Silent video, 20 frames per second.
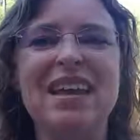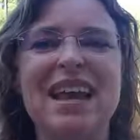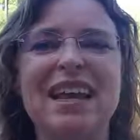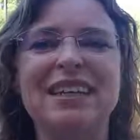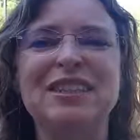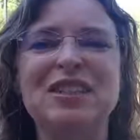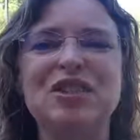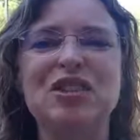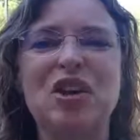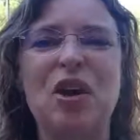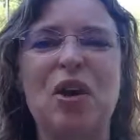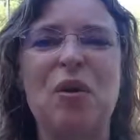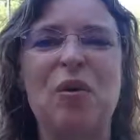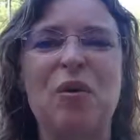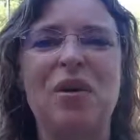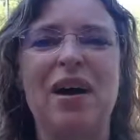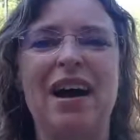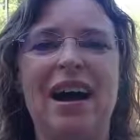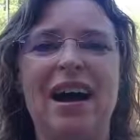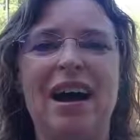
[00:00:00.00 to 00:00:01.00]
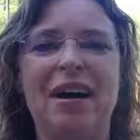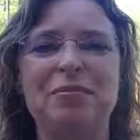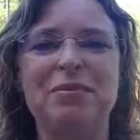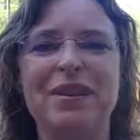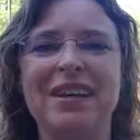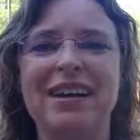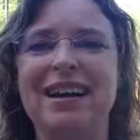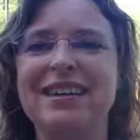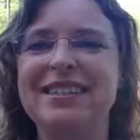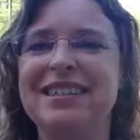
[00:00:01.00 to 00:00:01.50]
And so
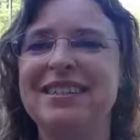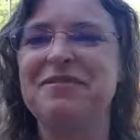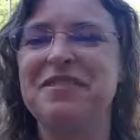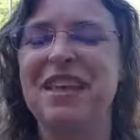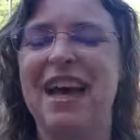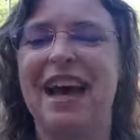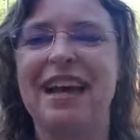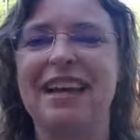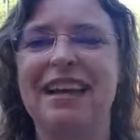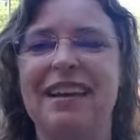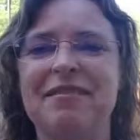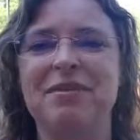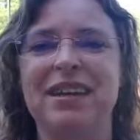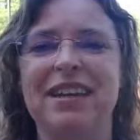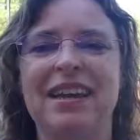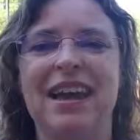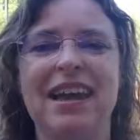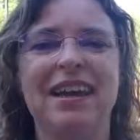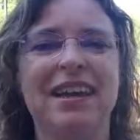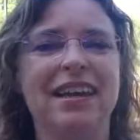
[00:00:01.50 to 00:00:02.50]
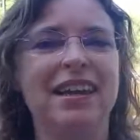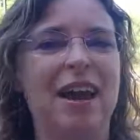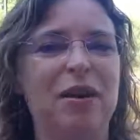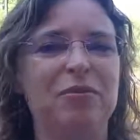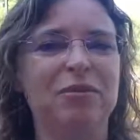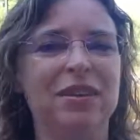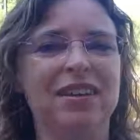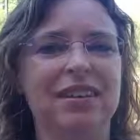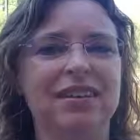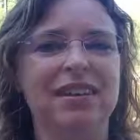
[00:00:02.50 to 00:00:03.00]
because of that, I've been hanging
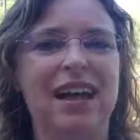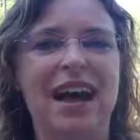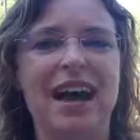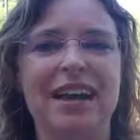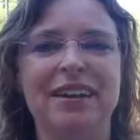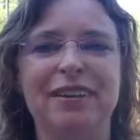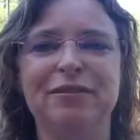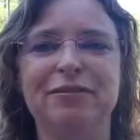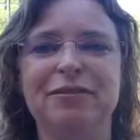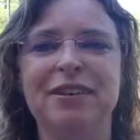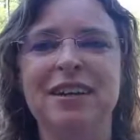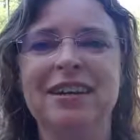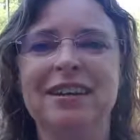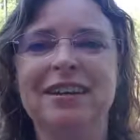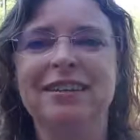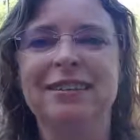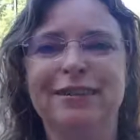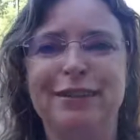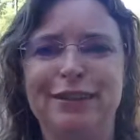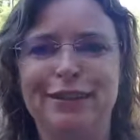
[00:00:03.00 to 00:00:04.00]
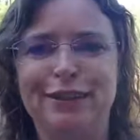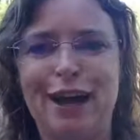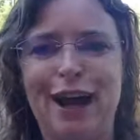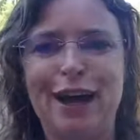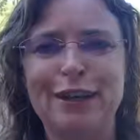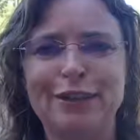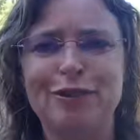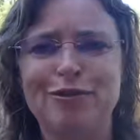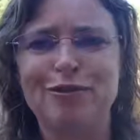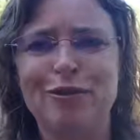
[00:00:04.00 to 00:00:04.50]
out with a lot of
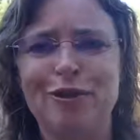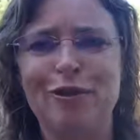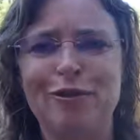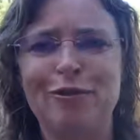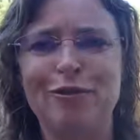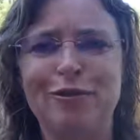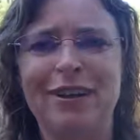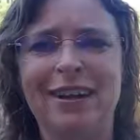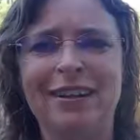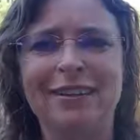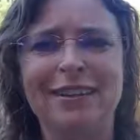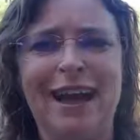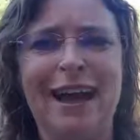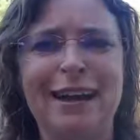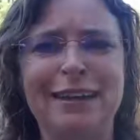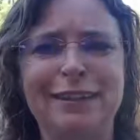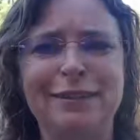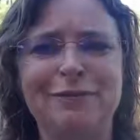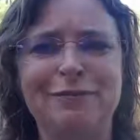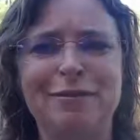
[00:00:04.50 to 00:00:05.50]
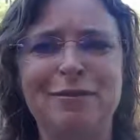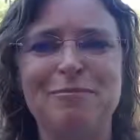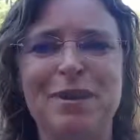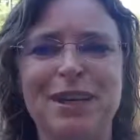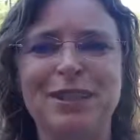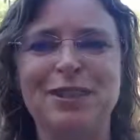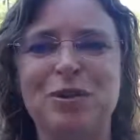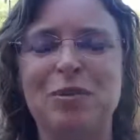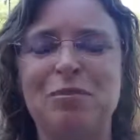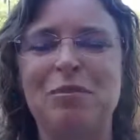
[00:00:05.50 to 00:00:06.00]
testosterone, a lot of different
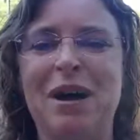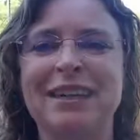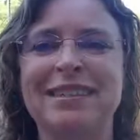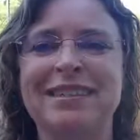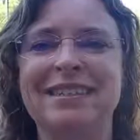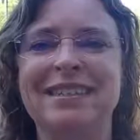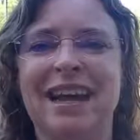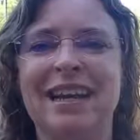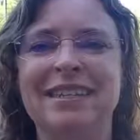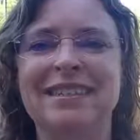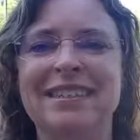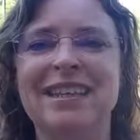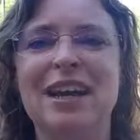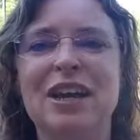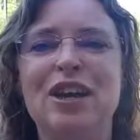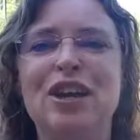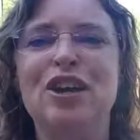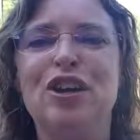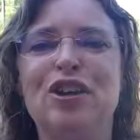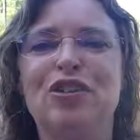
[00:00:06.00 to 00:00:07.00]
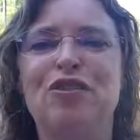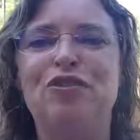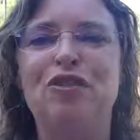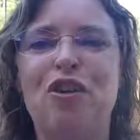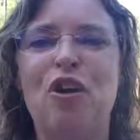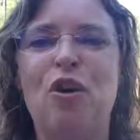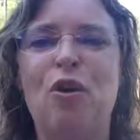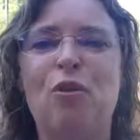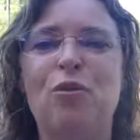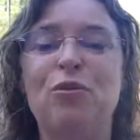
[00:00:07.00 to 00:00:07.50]
mental mindsets.
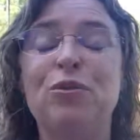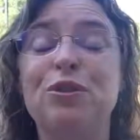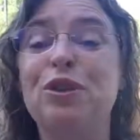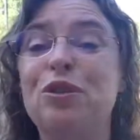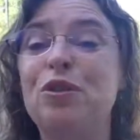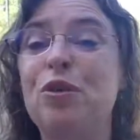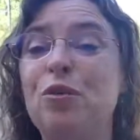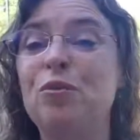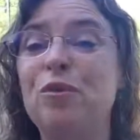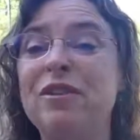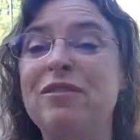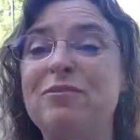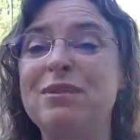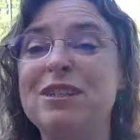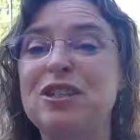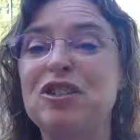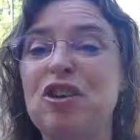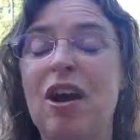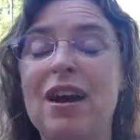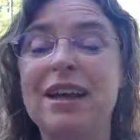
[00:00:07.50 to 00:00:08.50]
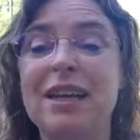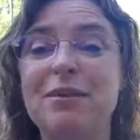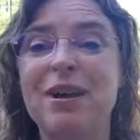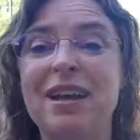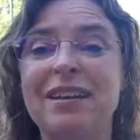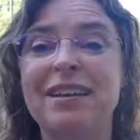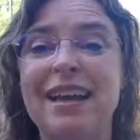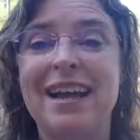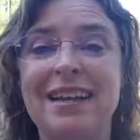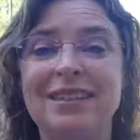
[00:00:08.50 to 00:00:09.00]
So, you know, we've been talking
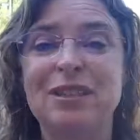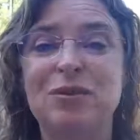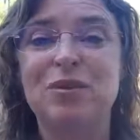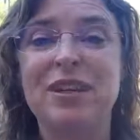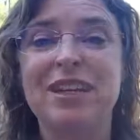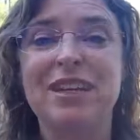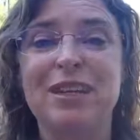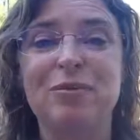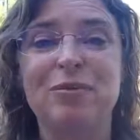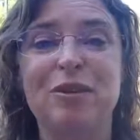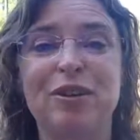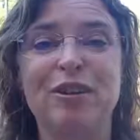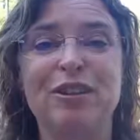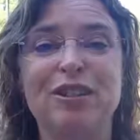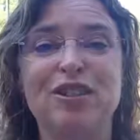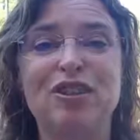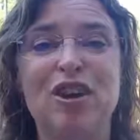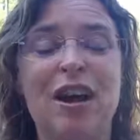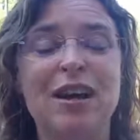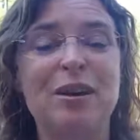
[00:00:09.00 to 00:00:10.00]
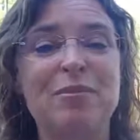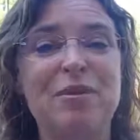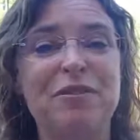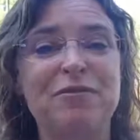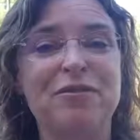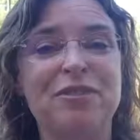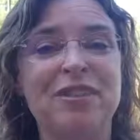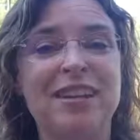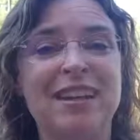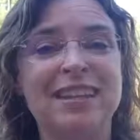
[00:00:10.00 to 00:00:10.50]
about last week, and we're going to talk
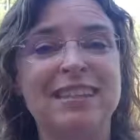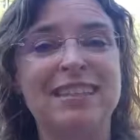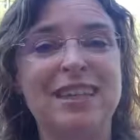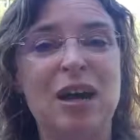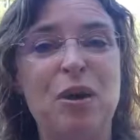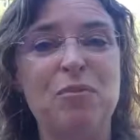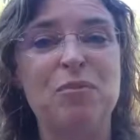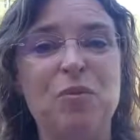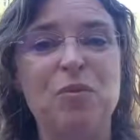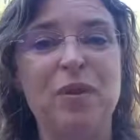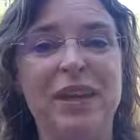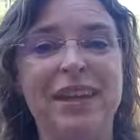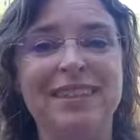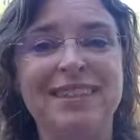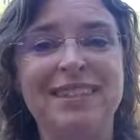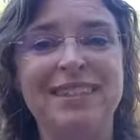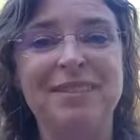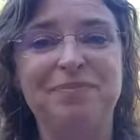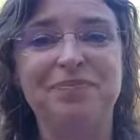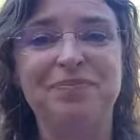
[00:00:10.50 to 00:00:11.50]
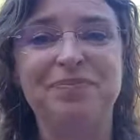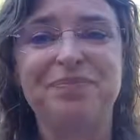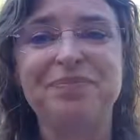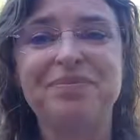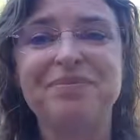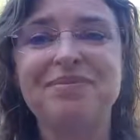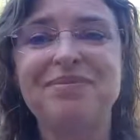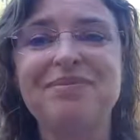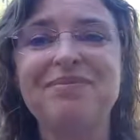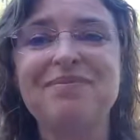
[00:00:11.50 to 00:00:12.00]
about for the next couple weeks,
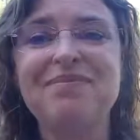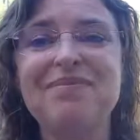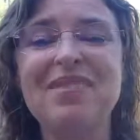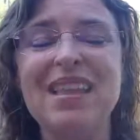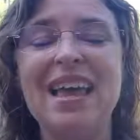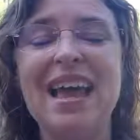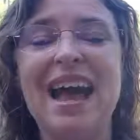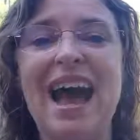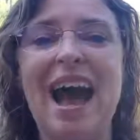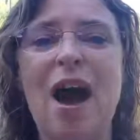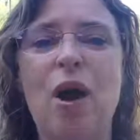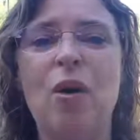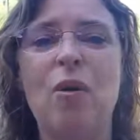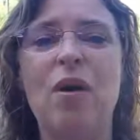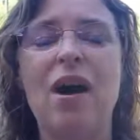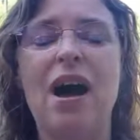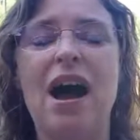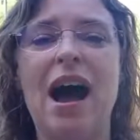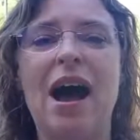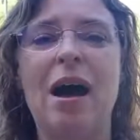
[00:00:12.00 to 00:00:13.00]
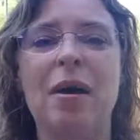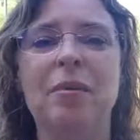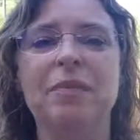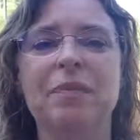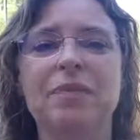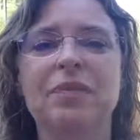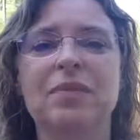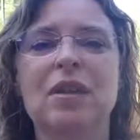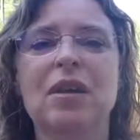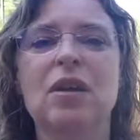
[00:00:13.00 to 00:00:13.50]
how
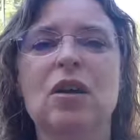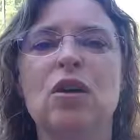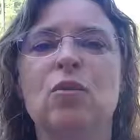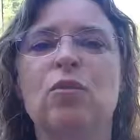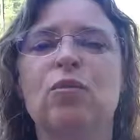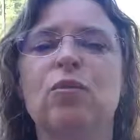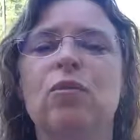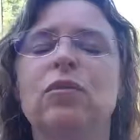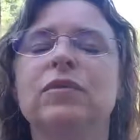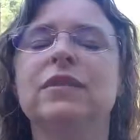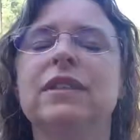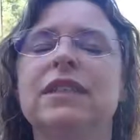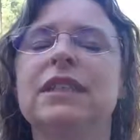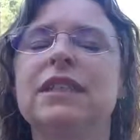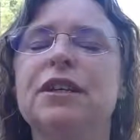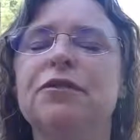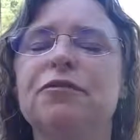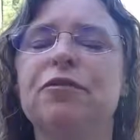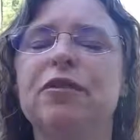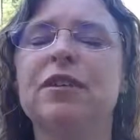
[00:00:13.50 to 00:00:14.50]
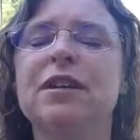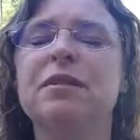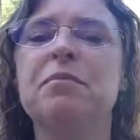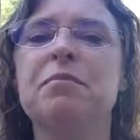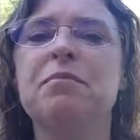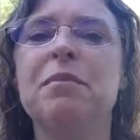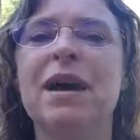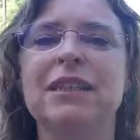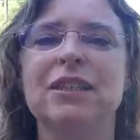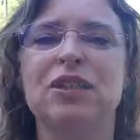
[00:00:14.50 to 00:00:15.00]
different
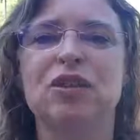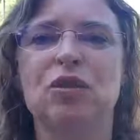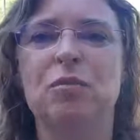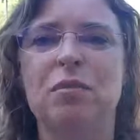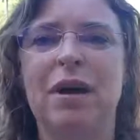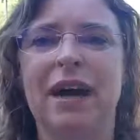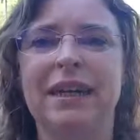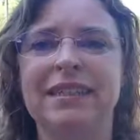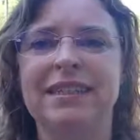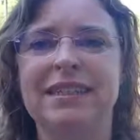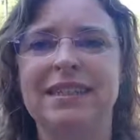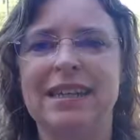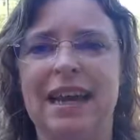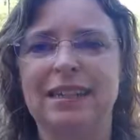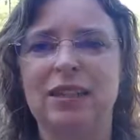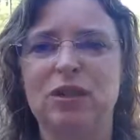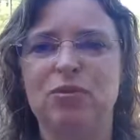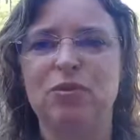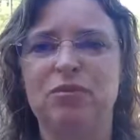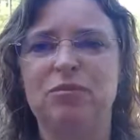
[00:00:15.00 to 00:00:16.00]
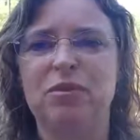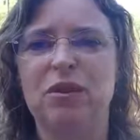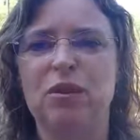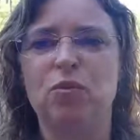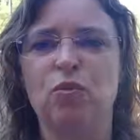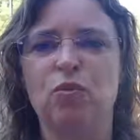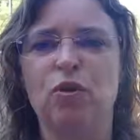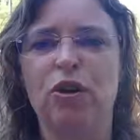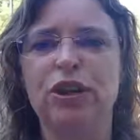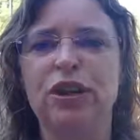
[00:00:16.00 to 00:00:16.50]
mental mindsets. We've
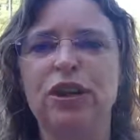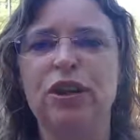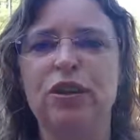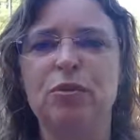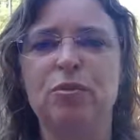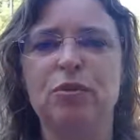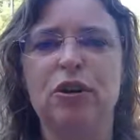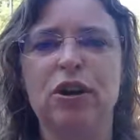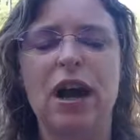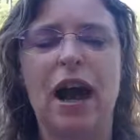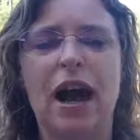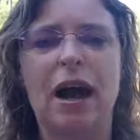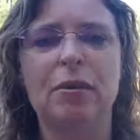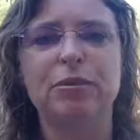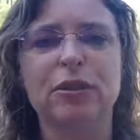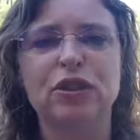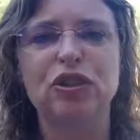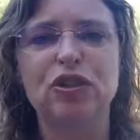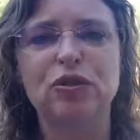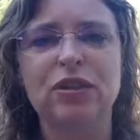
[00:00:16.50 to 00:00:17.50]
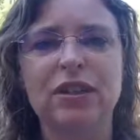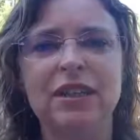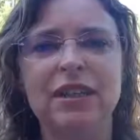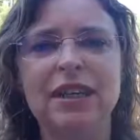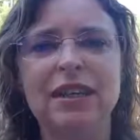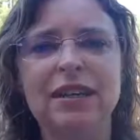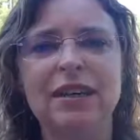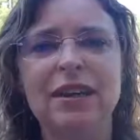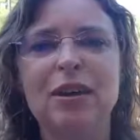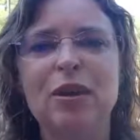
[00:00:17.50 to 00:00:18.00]
been working on the book
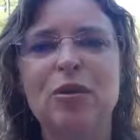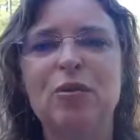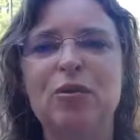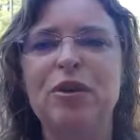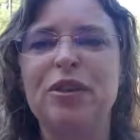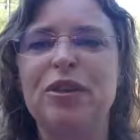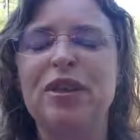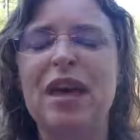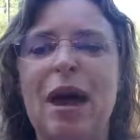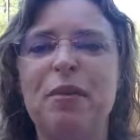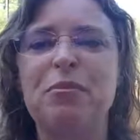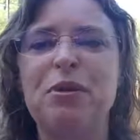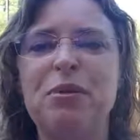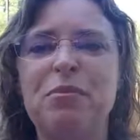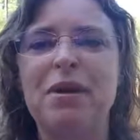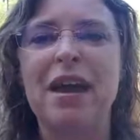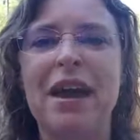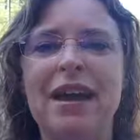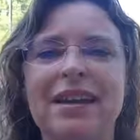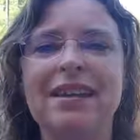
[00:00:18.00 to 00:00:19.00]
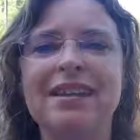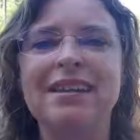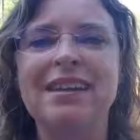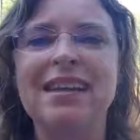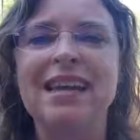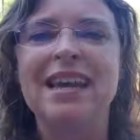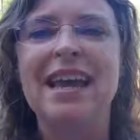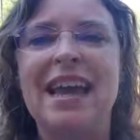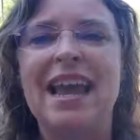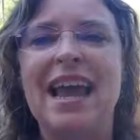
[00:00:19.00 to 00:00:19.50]
Opportunity with Eben Pagan.
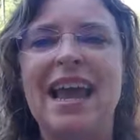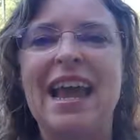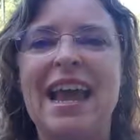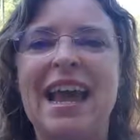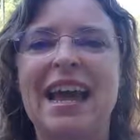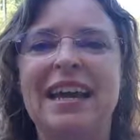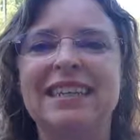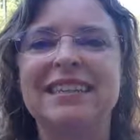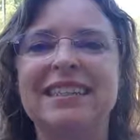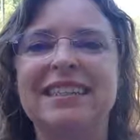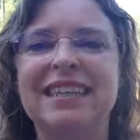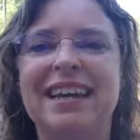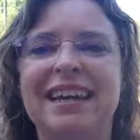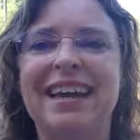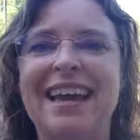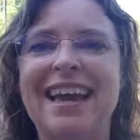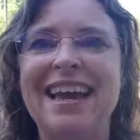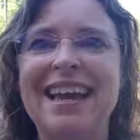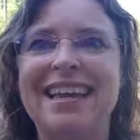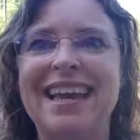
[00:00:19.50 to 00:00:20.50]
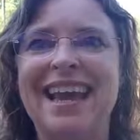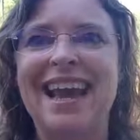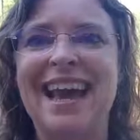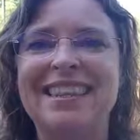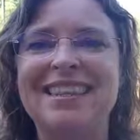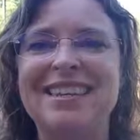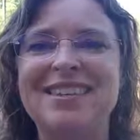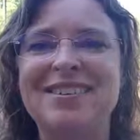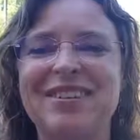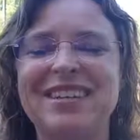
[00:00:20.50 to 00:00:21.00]
And hey,
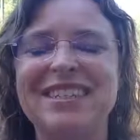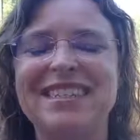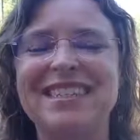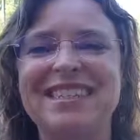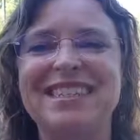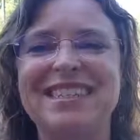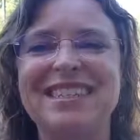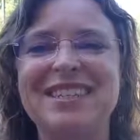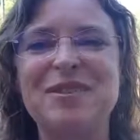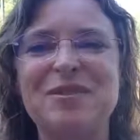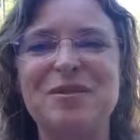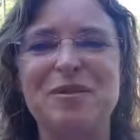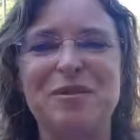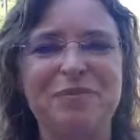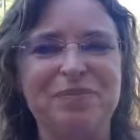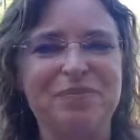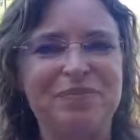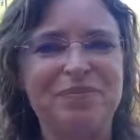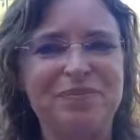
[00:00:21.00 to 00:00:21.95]
Kathy, great to see you.